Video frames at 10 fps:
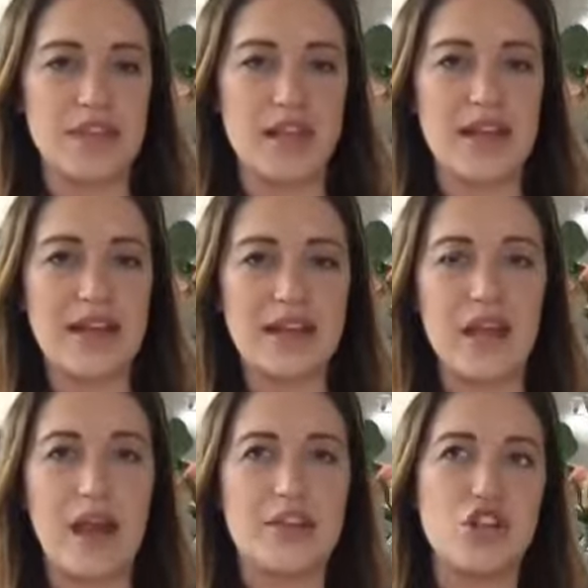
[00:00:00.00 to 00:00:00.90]
and I
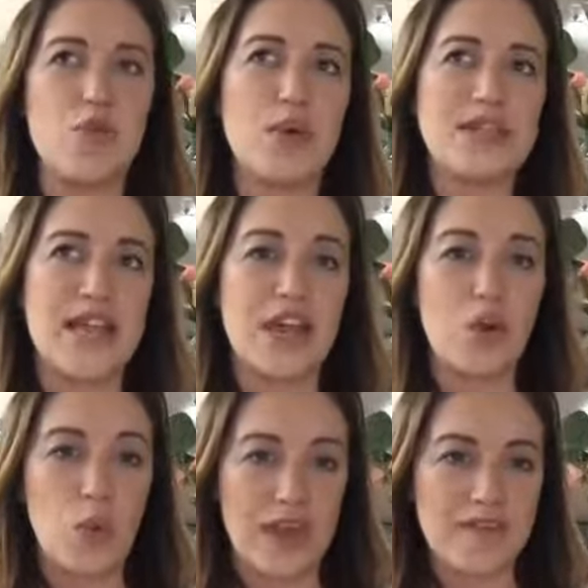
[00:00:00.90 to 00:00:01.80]
don't want to take
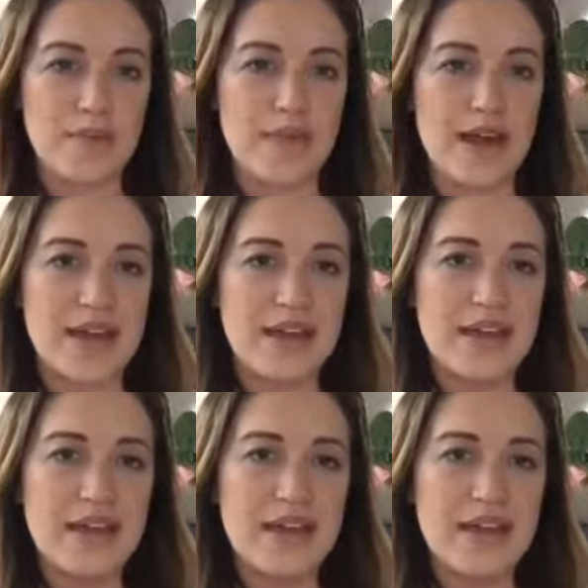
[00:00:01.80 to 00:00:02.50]
away from that.